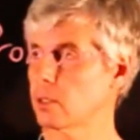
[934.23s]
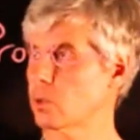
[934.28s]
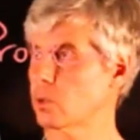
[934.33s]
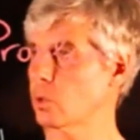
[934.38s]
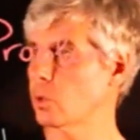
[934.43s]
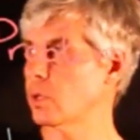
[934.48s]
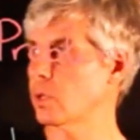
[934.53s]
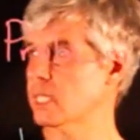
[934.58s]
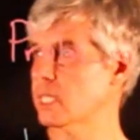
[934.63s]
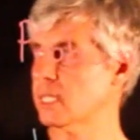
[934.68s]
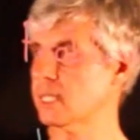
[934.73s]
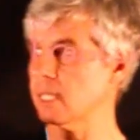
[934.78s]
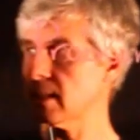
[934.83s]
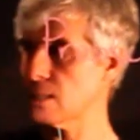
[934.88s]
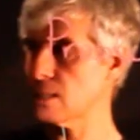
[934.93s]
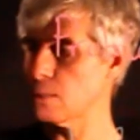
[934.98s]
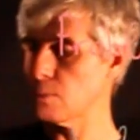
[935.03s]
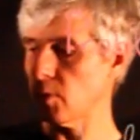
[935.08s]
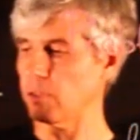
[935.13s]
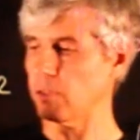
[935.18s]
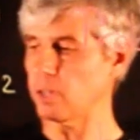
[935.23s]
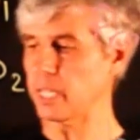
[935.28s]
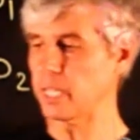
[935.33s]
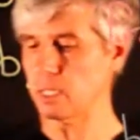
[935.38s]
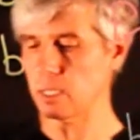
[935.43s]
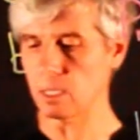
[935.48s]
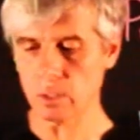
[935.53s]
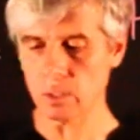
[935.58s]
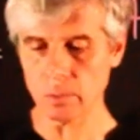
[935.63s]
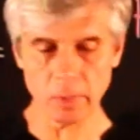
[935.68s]
to a system of
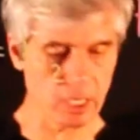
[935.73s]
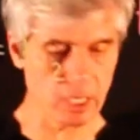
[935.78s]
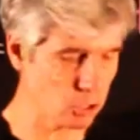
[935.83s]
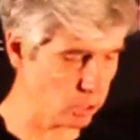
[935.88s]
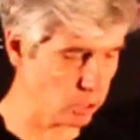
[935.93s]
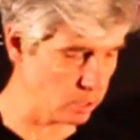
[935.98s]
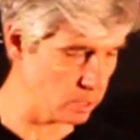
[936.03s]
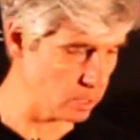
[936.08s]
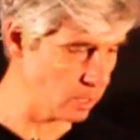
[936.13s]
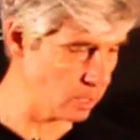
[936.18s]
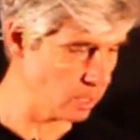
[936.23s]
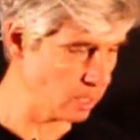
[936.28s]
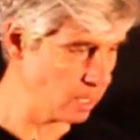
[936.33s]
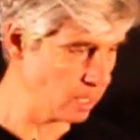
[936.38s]
linear equations.